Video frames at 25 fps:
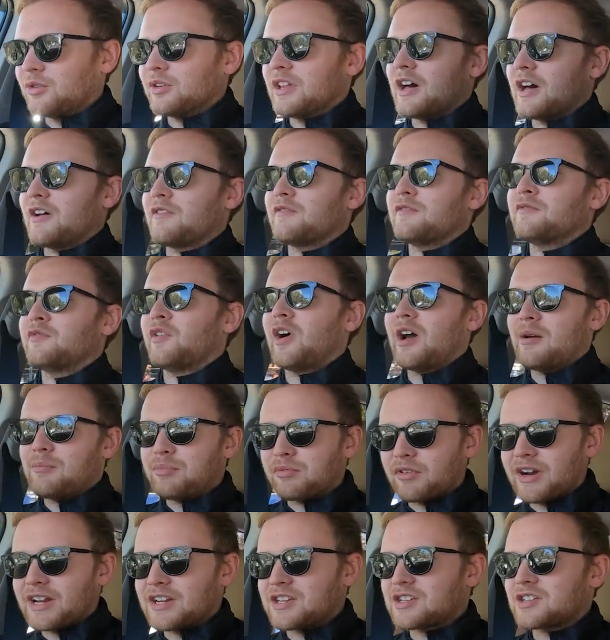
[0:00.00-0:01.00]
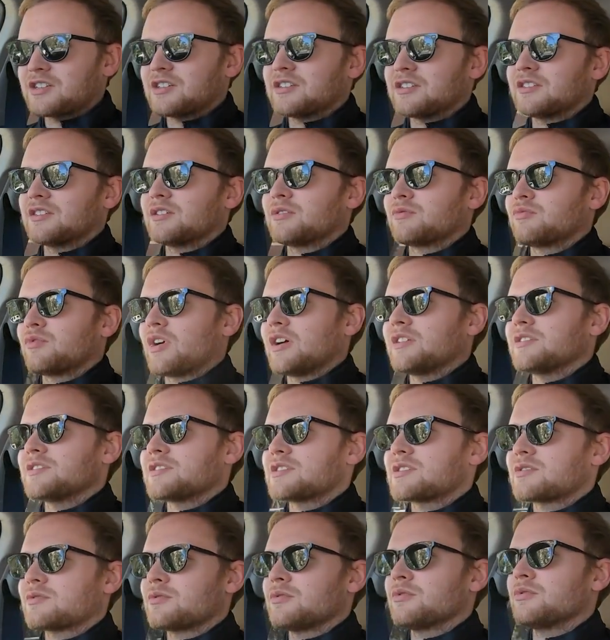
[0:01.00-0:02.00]
or that vibration that
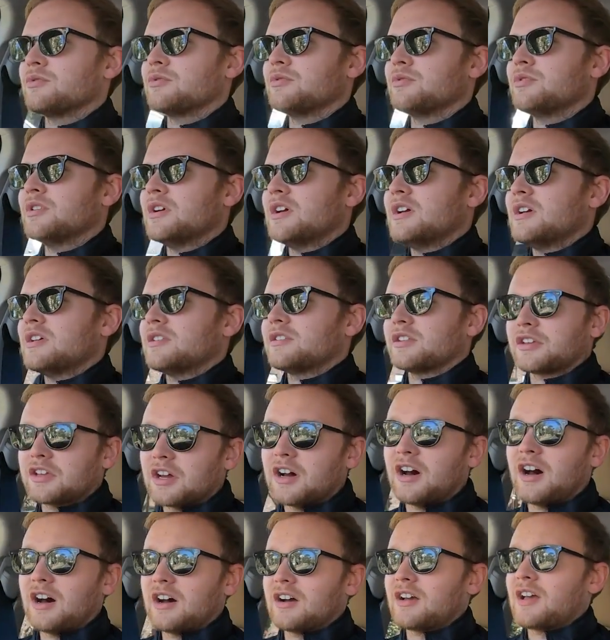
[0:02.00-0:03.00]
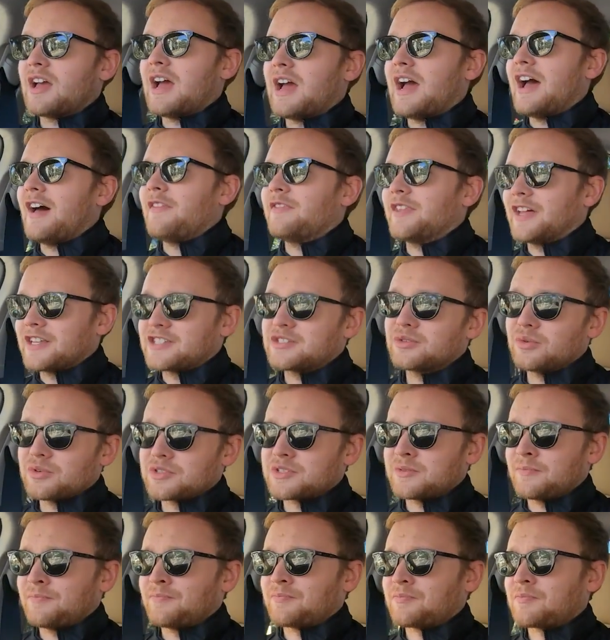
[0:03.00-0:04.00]
runs through the car, and that's
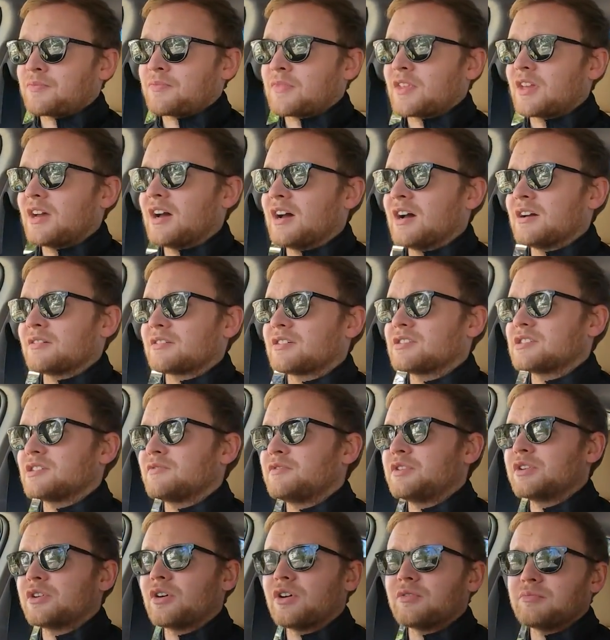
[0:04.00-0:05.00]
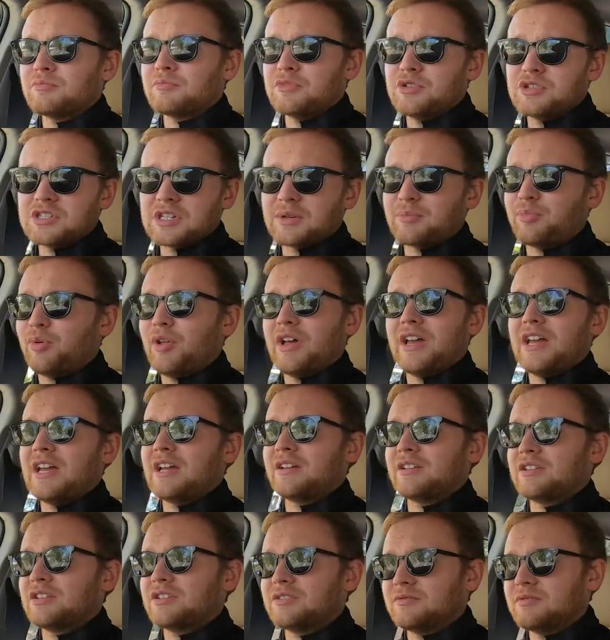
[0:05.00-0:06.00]
awesome. Because if you got music
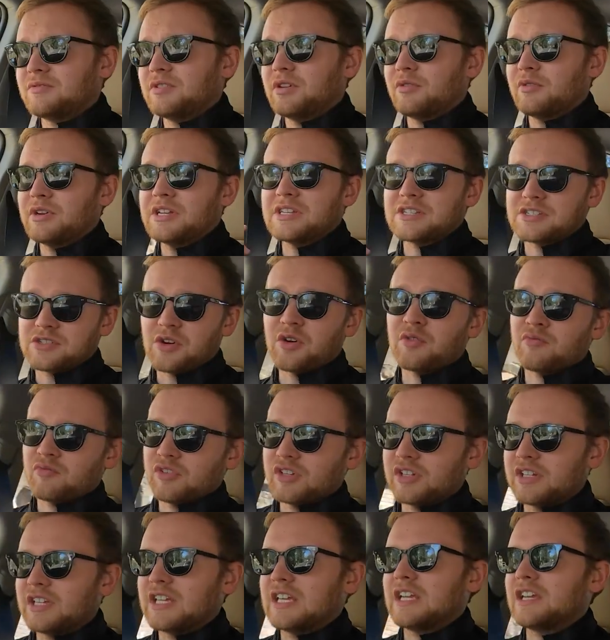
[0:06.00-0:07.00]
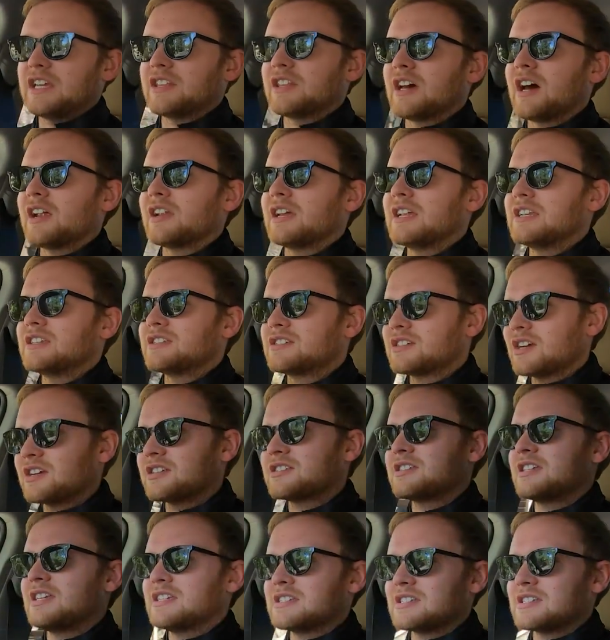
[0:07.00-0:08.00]
playing, your ears don't really hear that. It
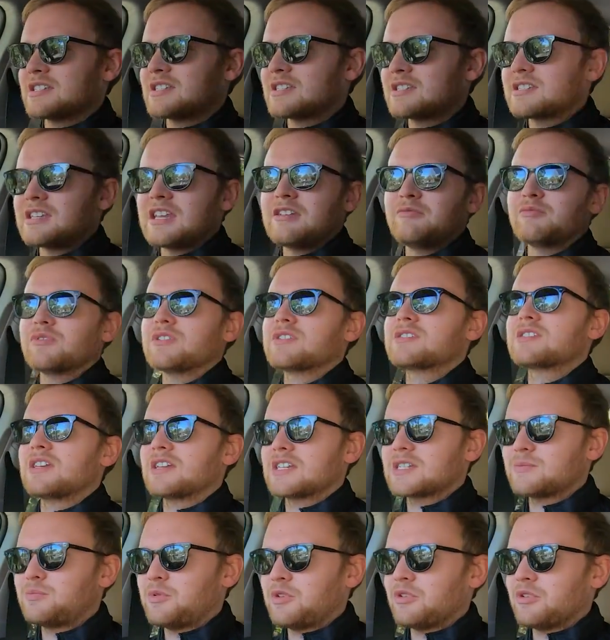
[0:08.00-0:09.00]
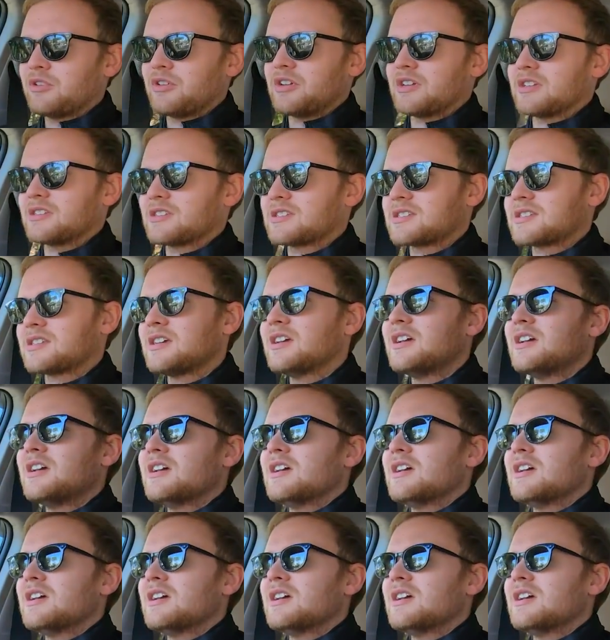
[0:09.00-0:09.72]
just is a seamless experience.